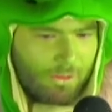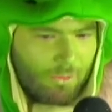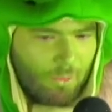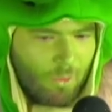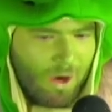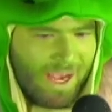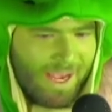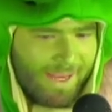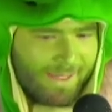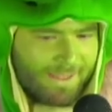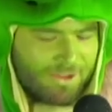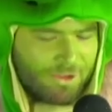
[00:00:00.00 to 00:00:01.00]

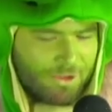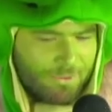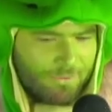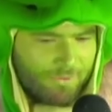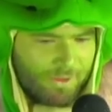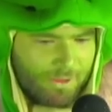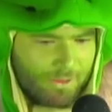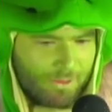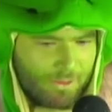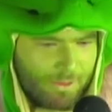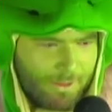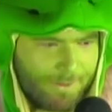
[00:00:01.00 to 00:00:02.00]
way as you
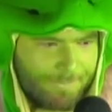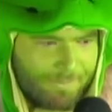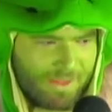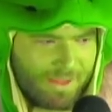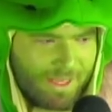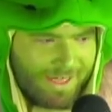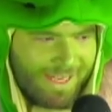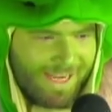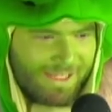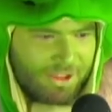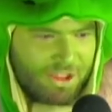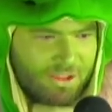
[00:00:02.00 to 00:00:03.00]
feel, that I
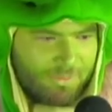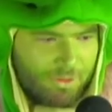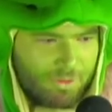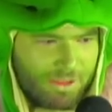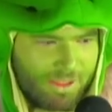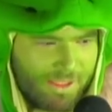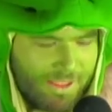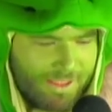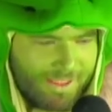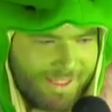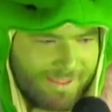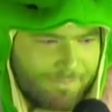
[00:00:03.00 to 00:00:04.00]
had a community
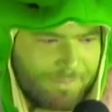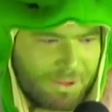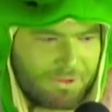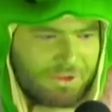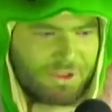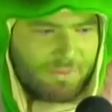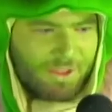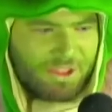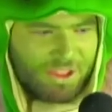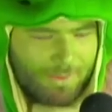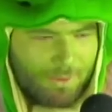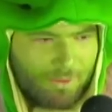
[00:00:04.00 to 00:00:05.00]
and I had built so
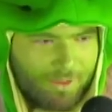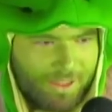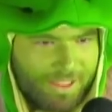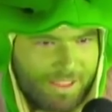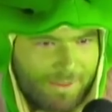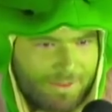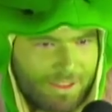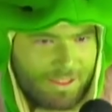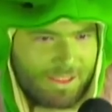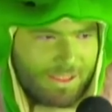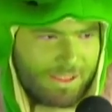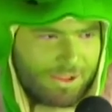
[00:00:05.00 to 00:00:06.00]
much up already, and I was like,
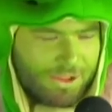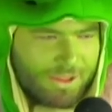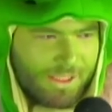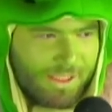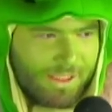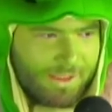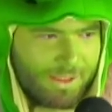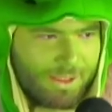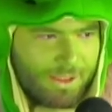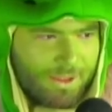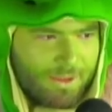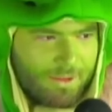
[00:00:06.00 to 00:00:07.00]
should I
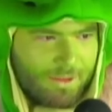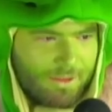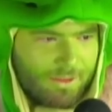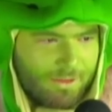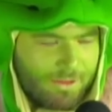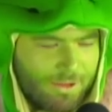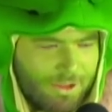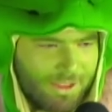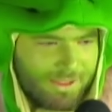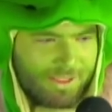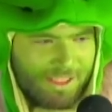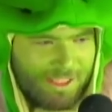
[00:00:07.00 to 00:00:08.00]

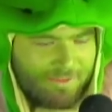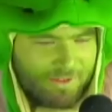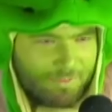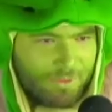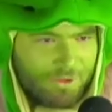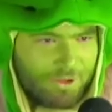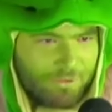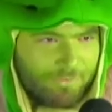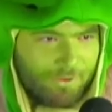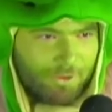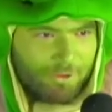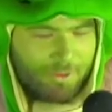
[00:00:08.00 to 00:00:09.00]
leave and pursue
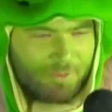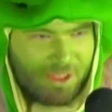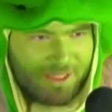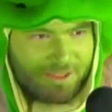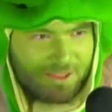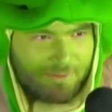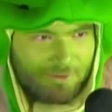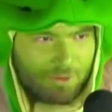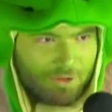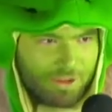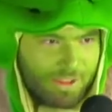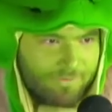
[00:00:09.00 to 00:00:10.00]
further objectives, or
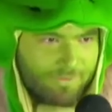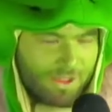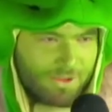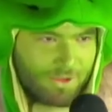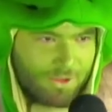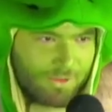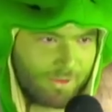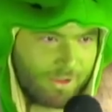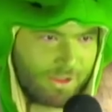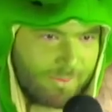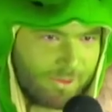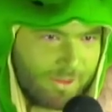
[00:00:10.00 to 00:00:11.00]
should I foster the growing
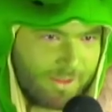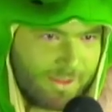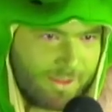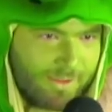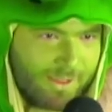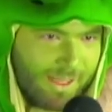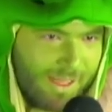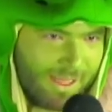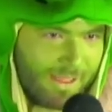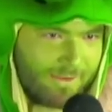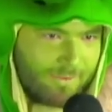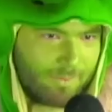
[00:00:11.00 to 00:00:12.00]
community that I already
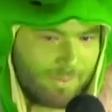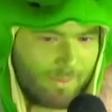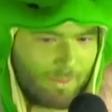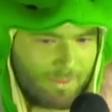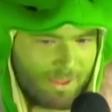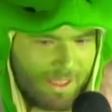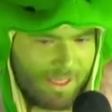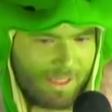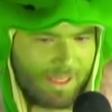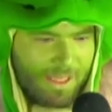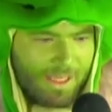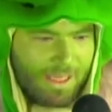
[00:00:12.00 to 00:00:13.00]
have, and blah blah blah.
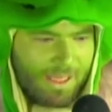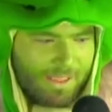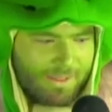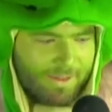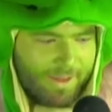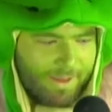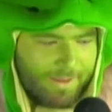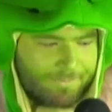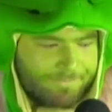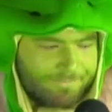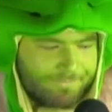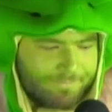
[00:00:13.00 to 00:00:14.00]

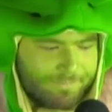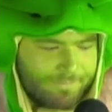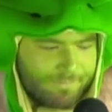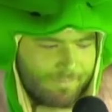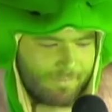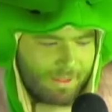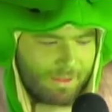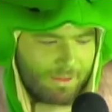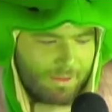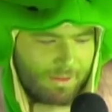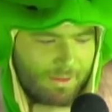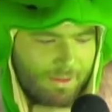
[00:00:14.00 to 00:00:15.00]
And
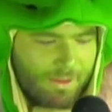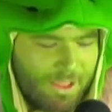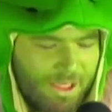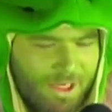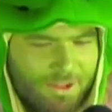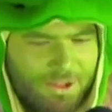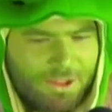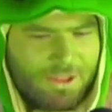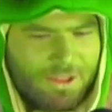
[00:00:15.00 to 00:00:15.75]
here's